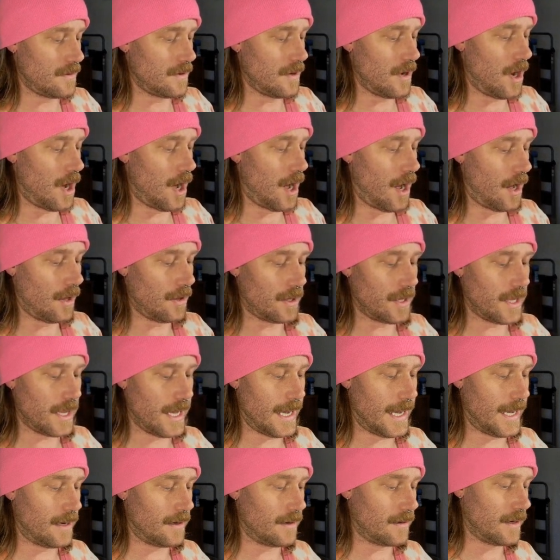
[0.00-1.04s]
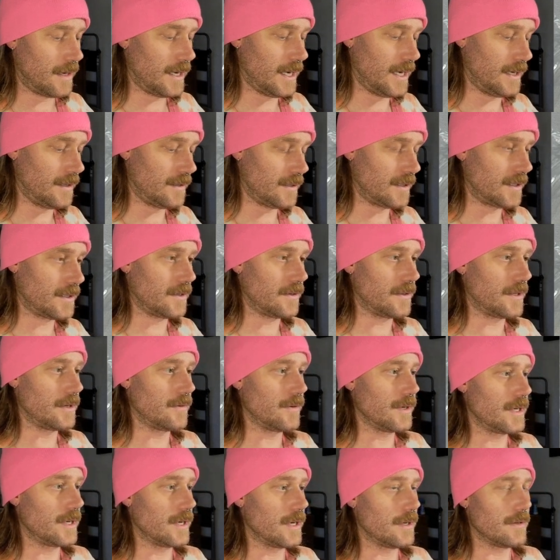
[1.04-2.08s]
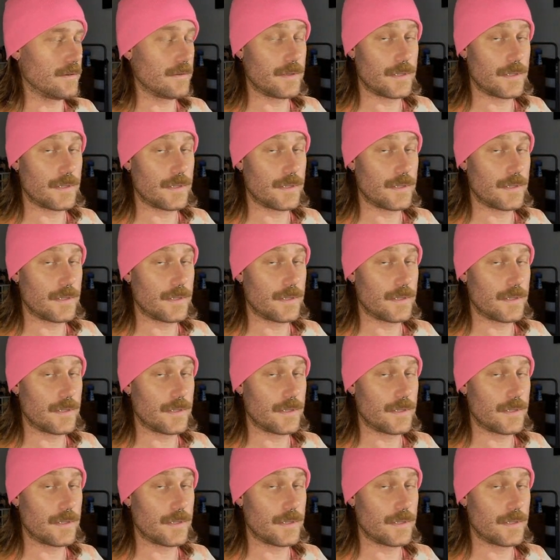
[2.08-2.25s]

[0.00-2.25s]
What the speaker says: Oh, look at that. Okay, so there we go.